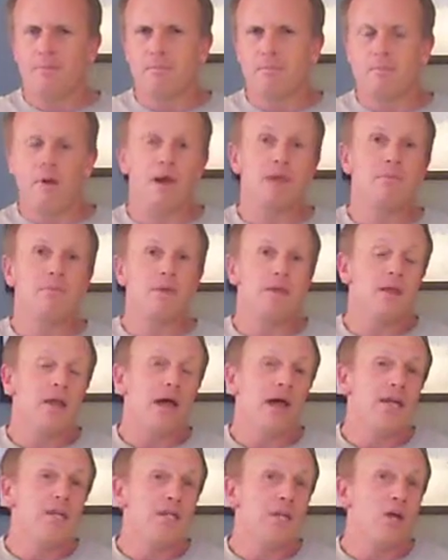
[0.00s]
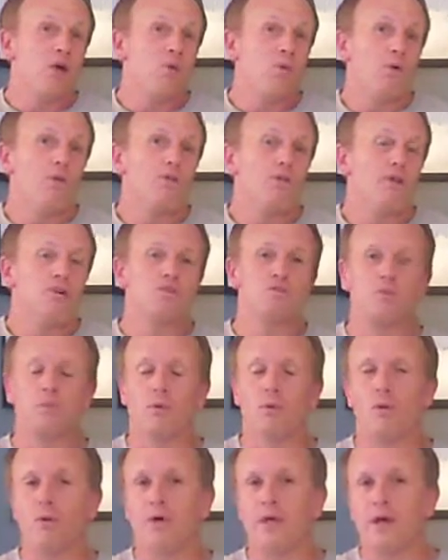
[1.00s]
Might be an idea worth
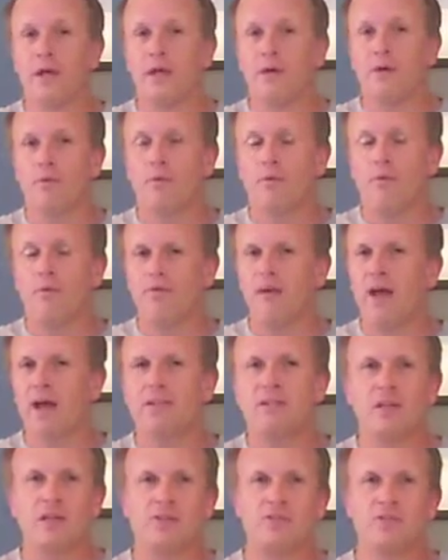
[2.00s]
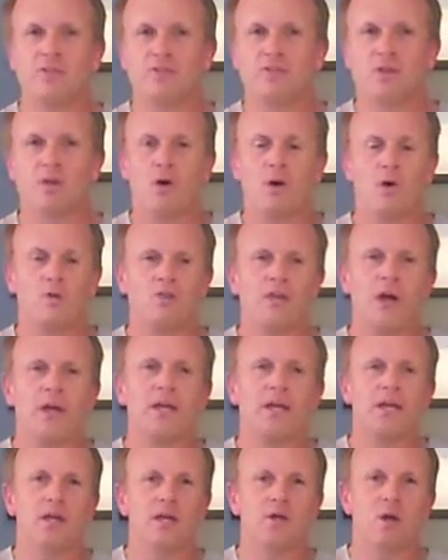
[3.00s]
exploring. What fact is, as a coach, I
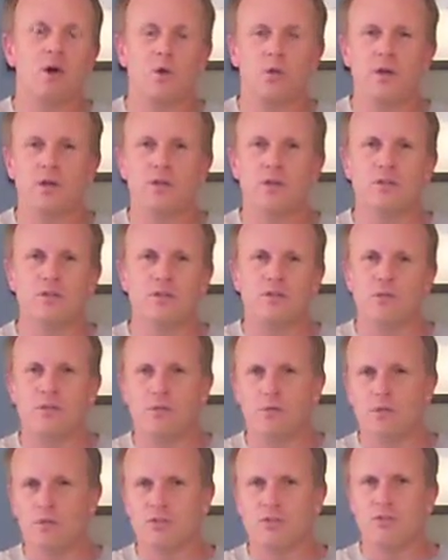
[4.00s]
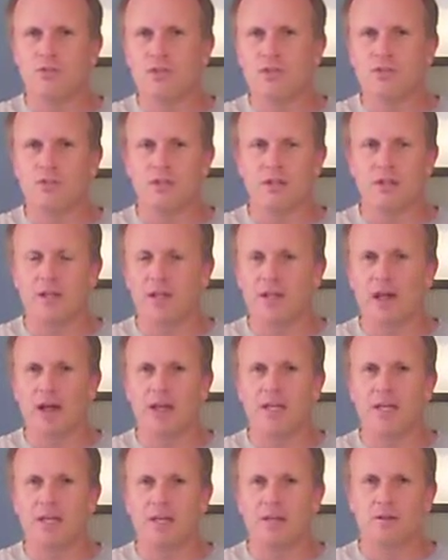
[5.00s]
get going into the season and I
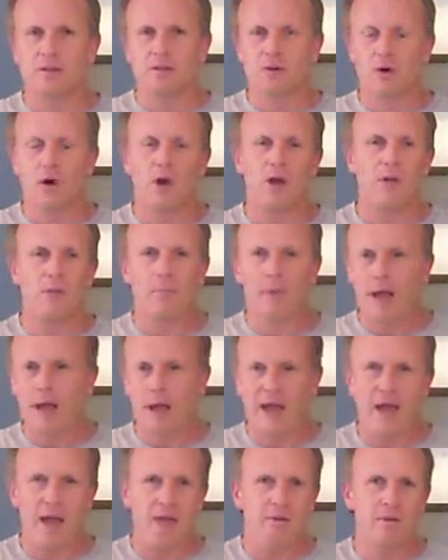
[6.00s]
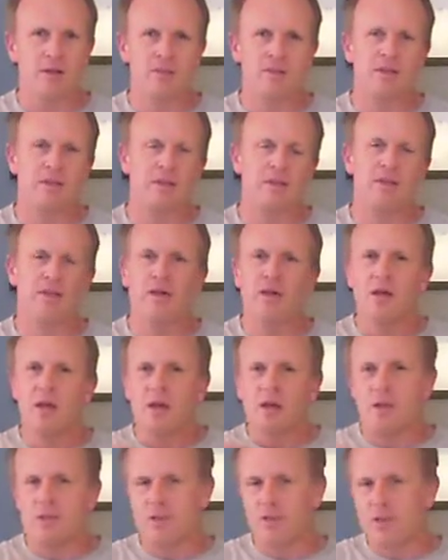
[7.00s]
get caught in my habits and
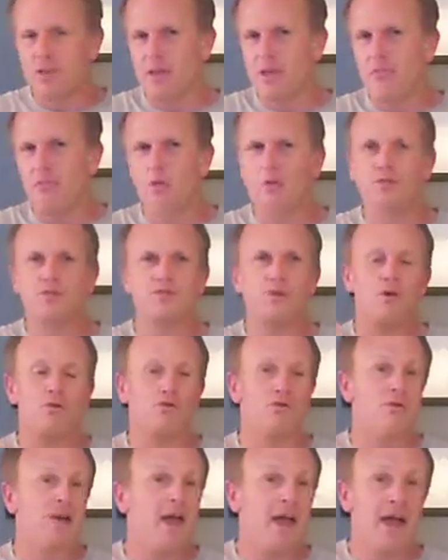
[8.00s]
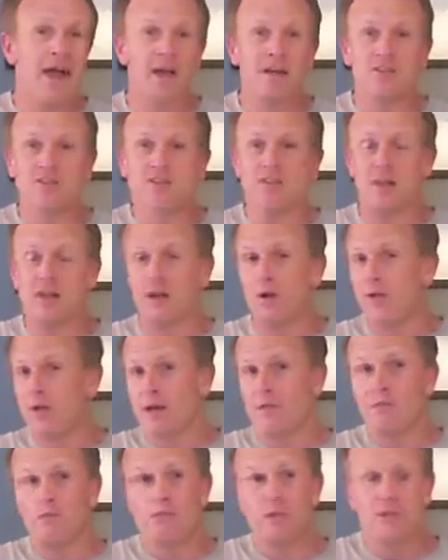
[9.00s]
the thing moves so fast that I don't
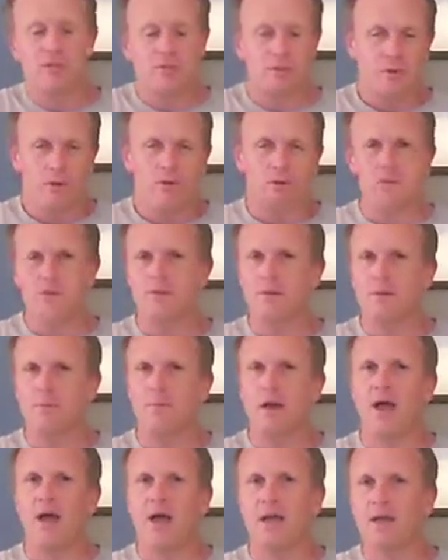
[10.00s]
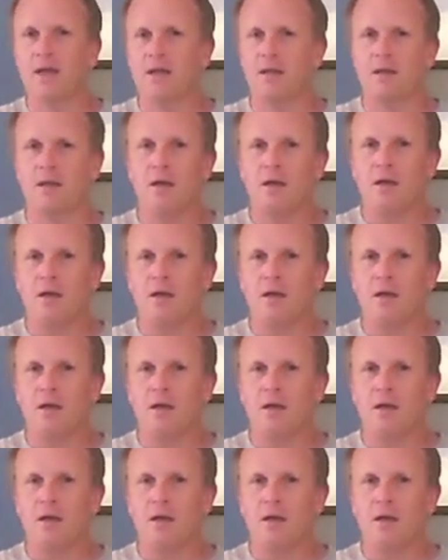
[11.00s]
have a chance to really sit back and, in